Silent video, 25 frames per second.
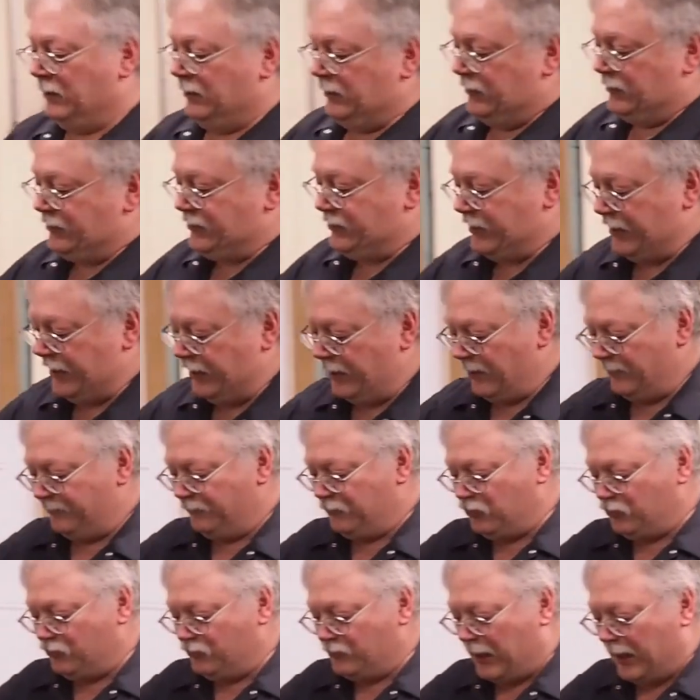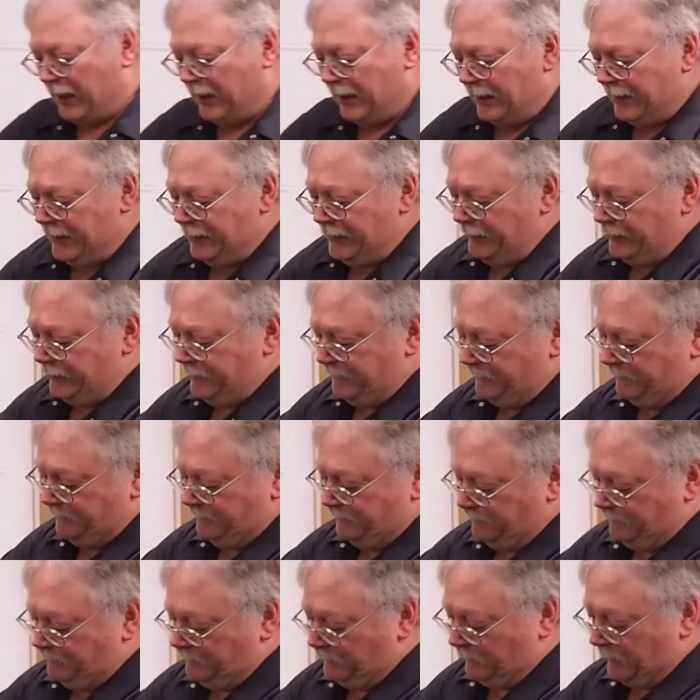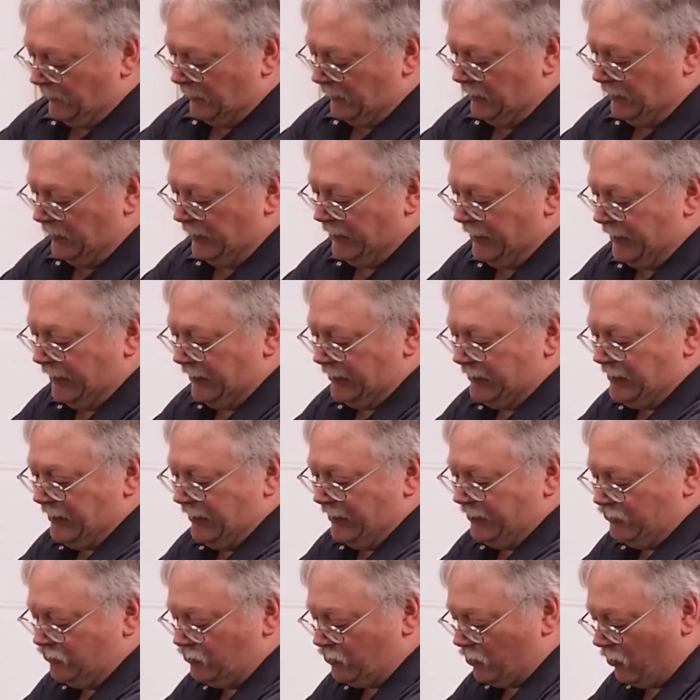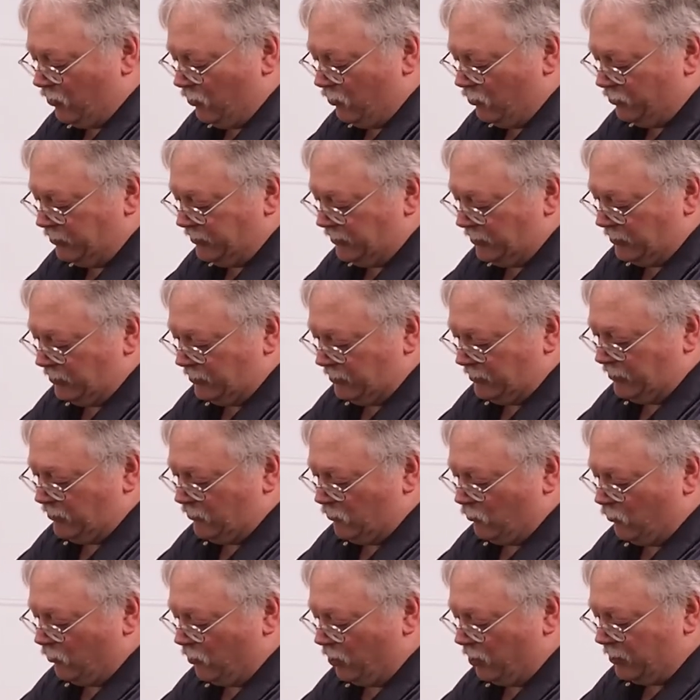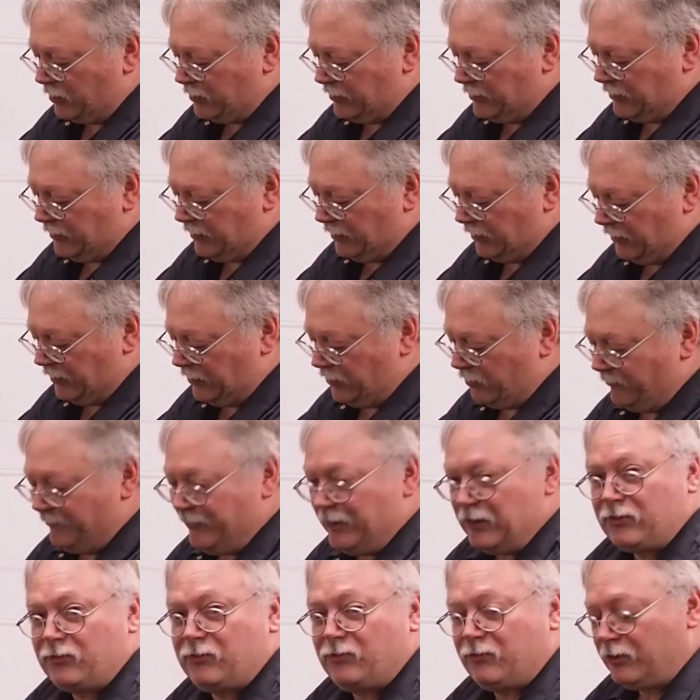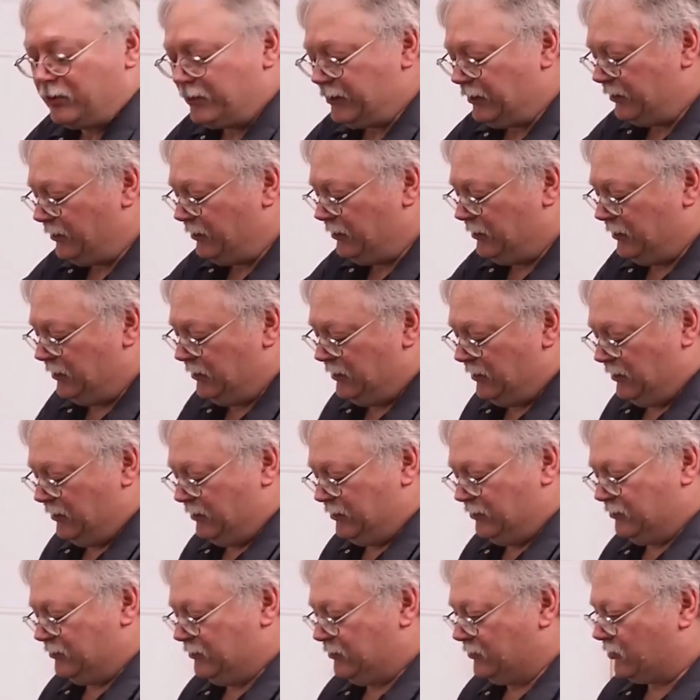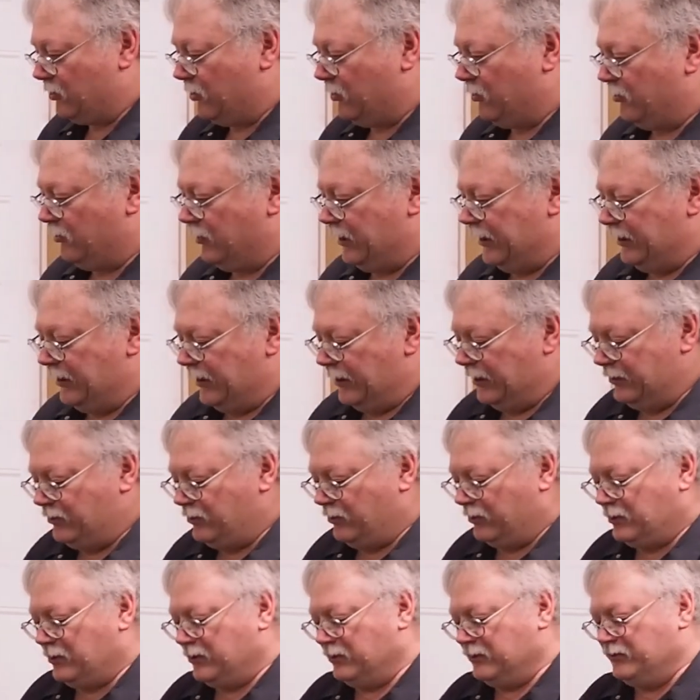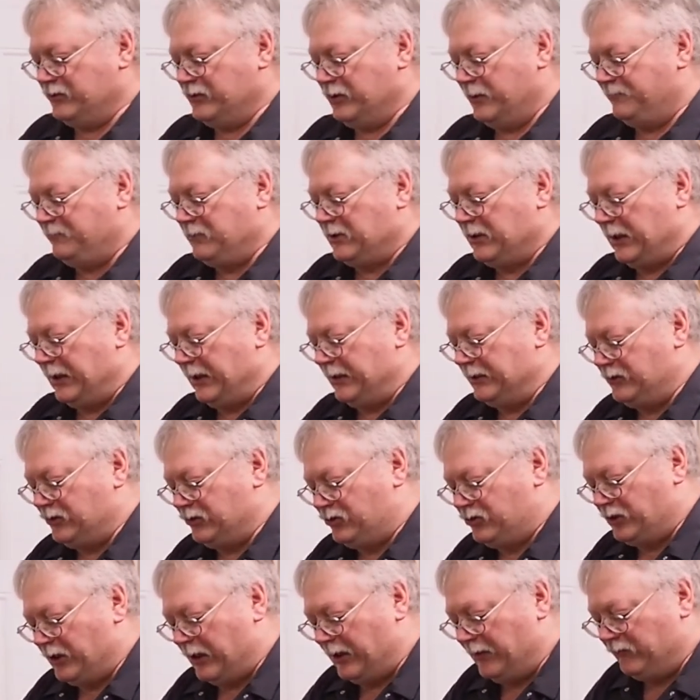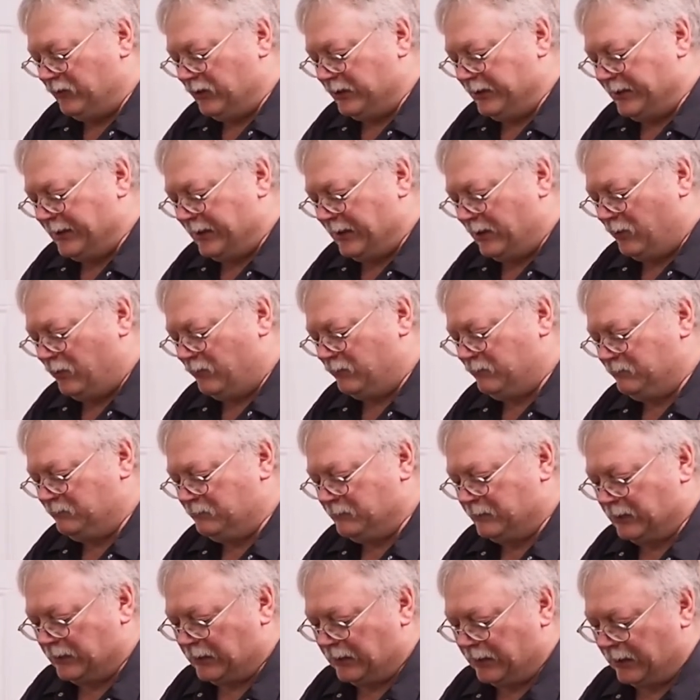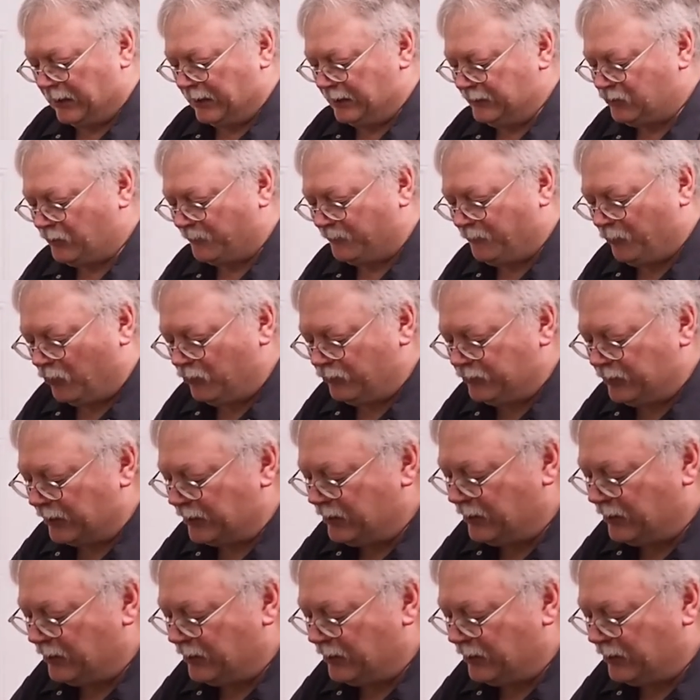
set up too high, it tends to hold the work a little bit crooked. So I took this zip tie, just shaved it down. I suppose I